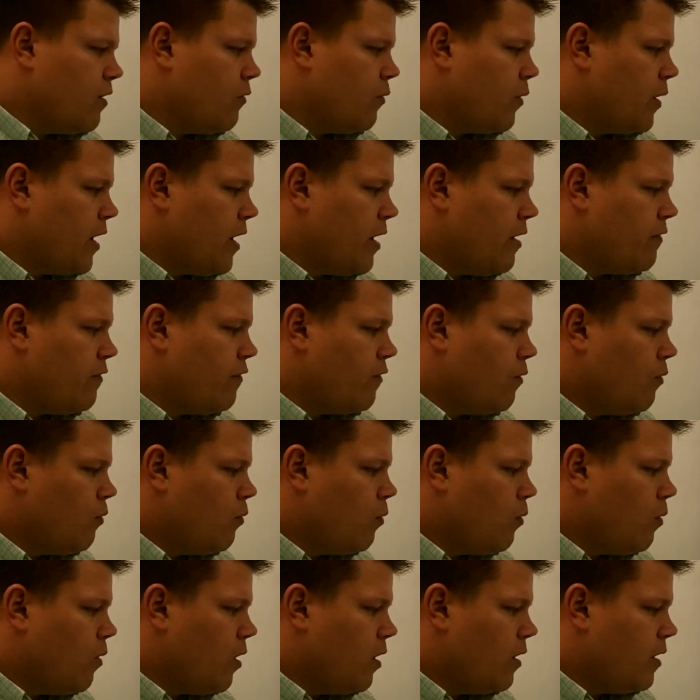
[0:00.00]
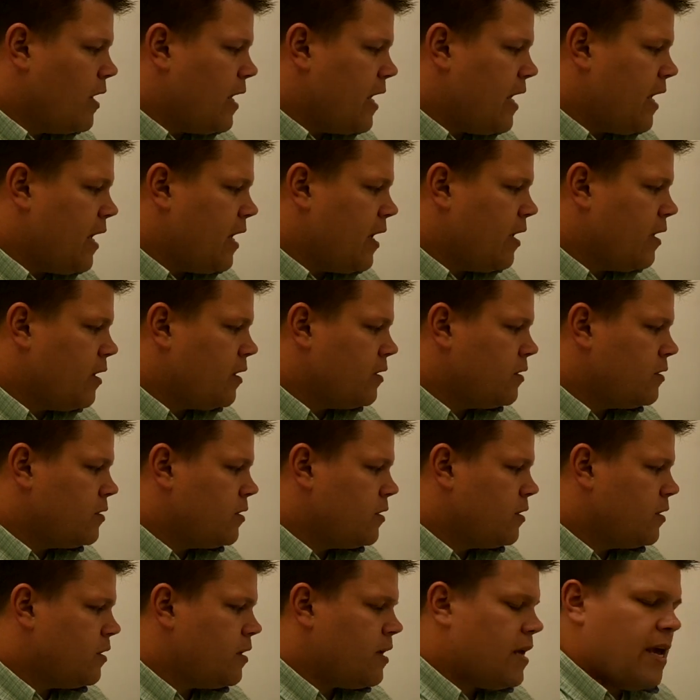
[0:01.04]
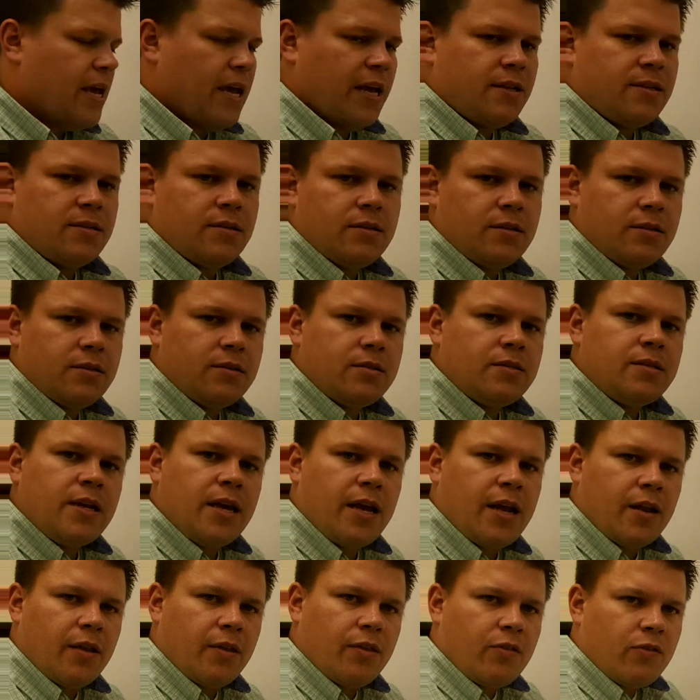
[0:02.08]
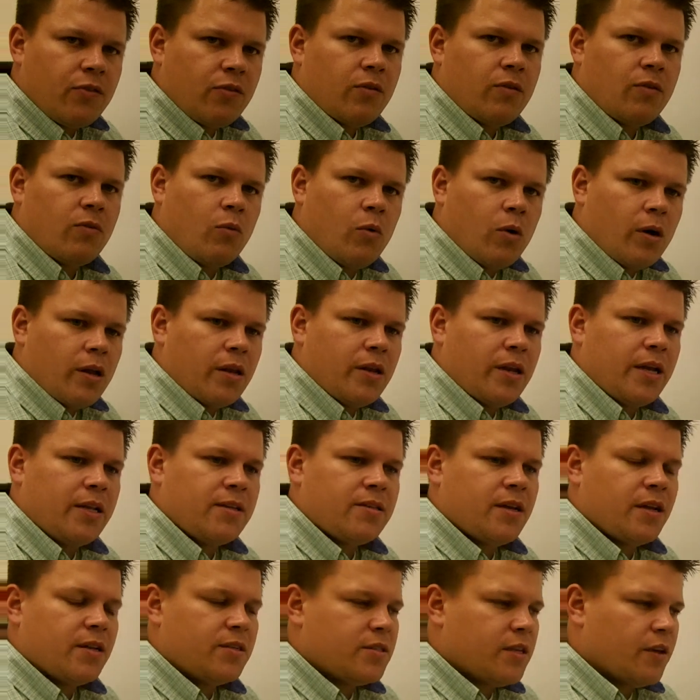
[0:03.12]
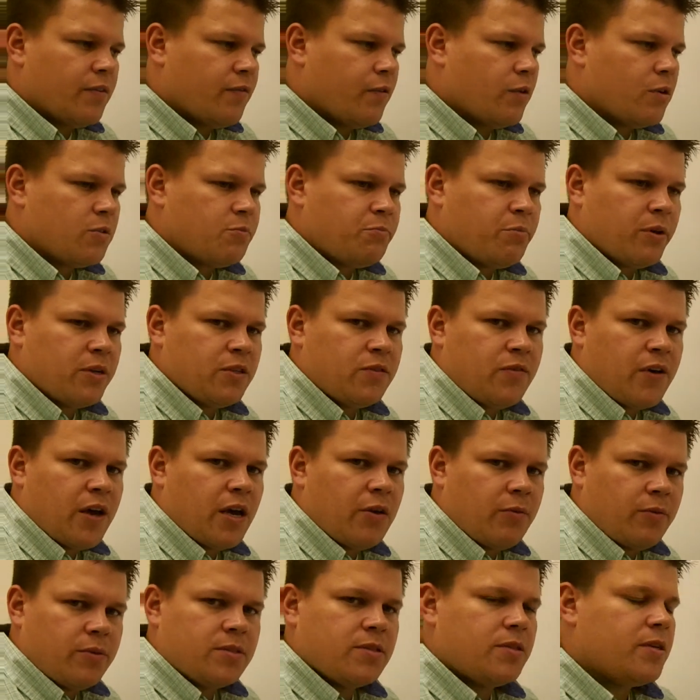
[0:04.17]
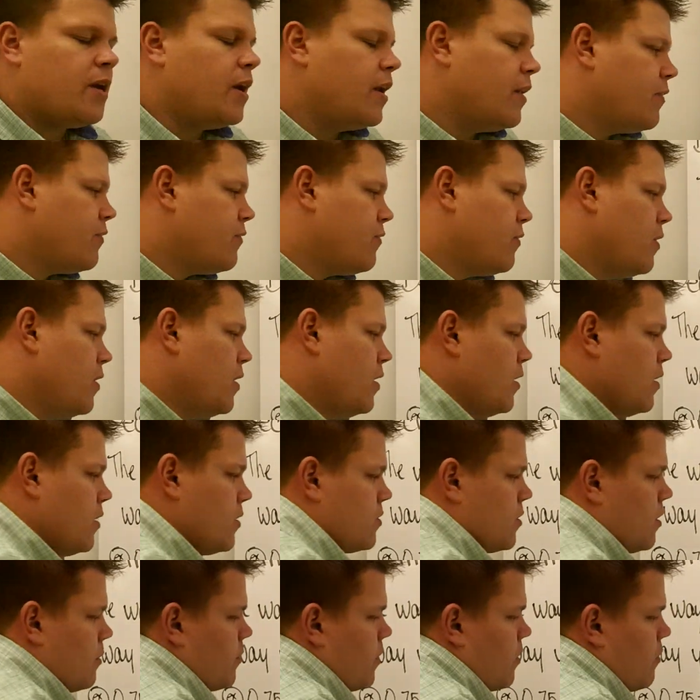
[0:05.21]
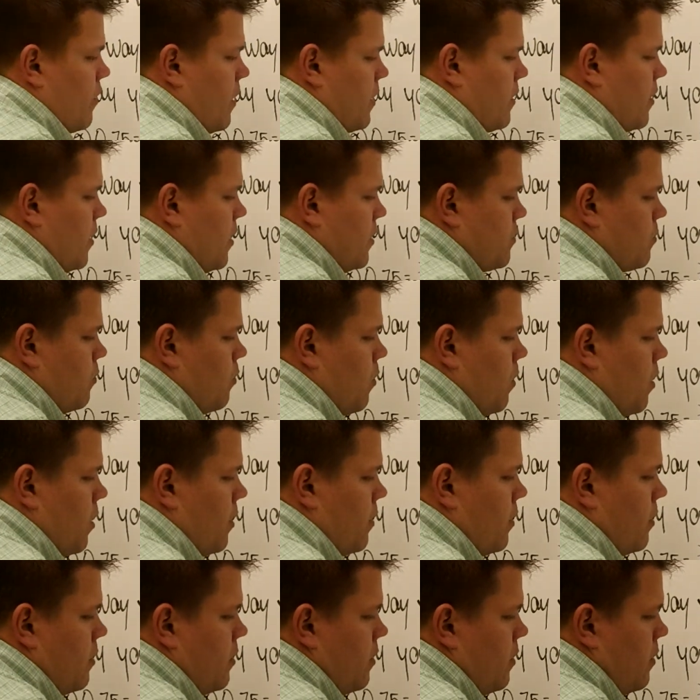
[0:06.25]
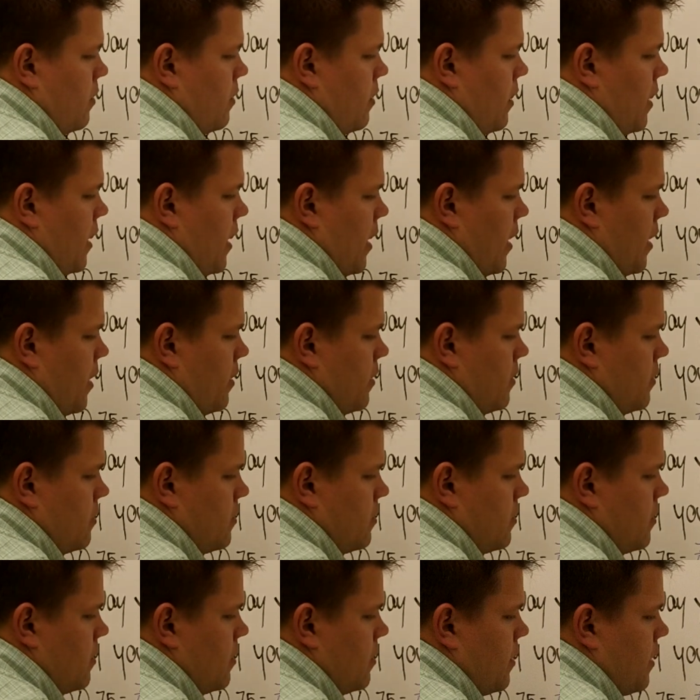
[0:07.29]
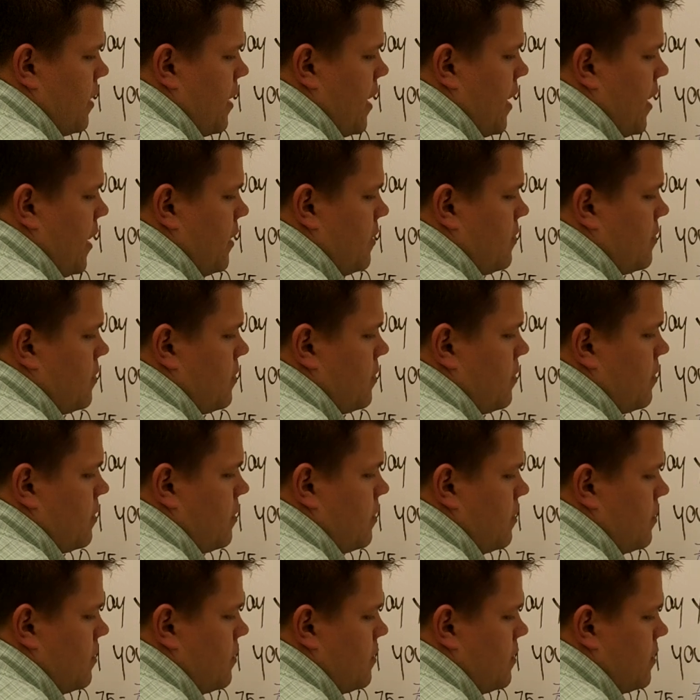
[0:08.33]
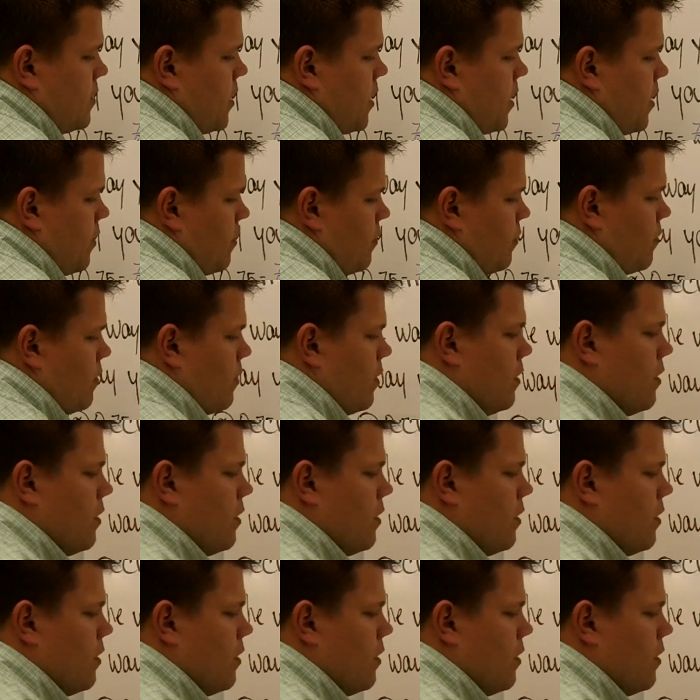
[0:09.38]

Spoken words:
We have 1 and 8/10ths. 1 and 8/10ths. That first place value is tenths. So I'm going to write that as 1 and 8/10ths.